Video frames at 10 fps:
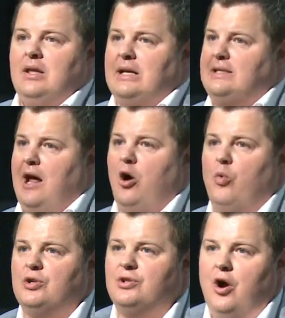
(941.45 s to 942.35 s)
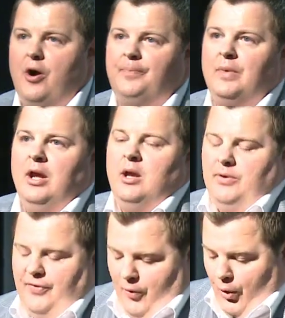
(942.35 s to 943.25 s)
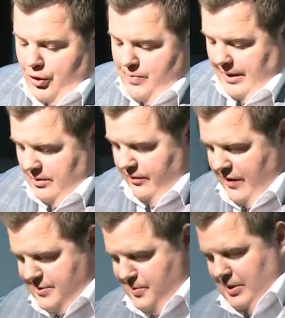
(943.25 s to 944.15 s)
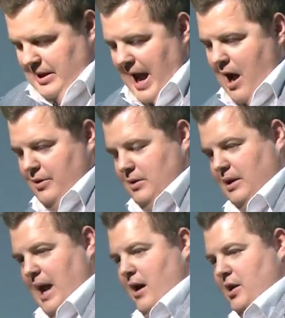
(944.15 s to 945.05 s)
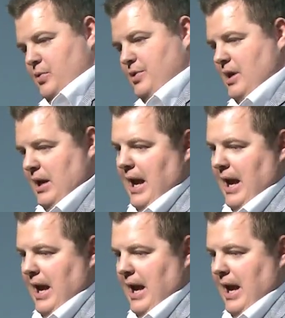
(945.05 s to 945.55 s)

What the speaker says: That's not how it works at all. Before you make the investment with the county will say,